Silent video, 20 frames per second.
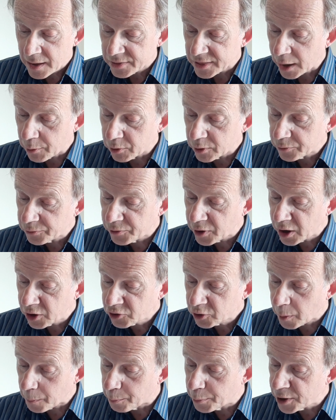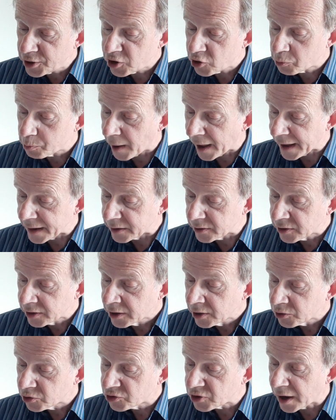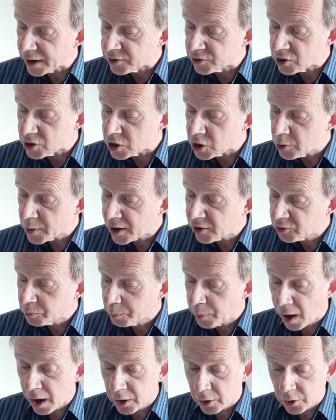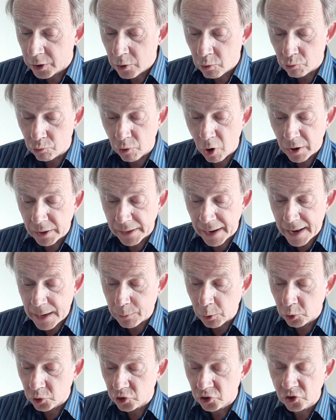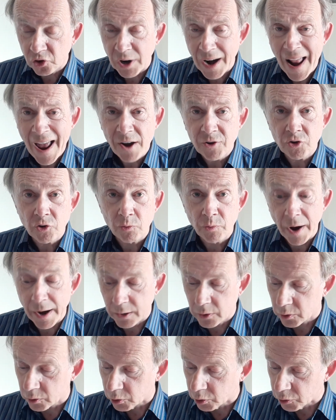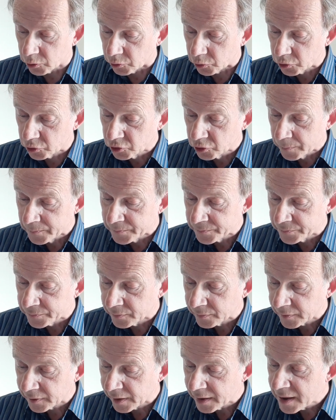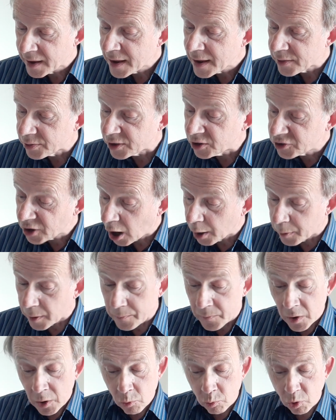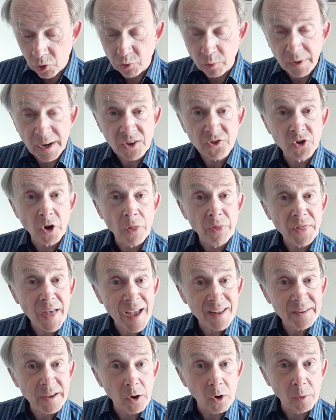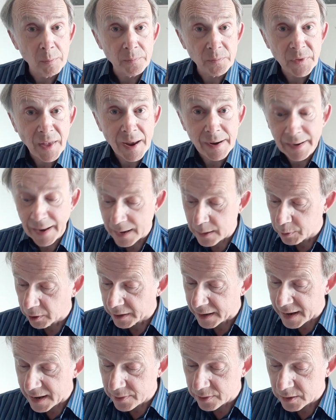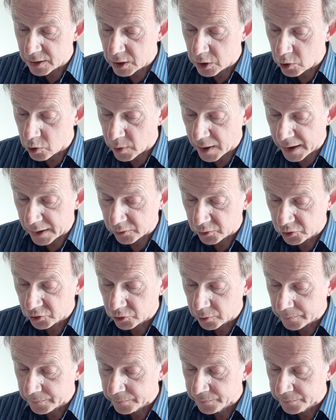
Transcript: They were the first British band signed to US punk rock label Slash Records. This album was released on that, album, that label in the US.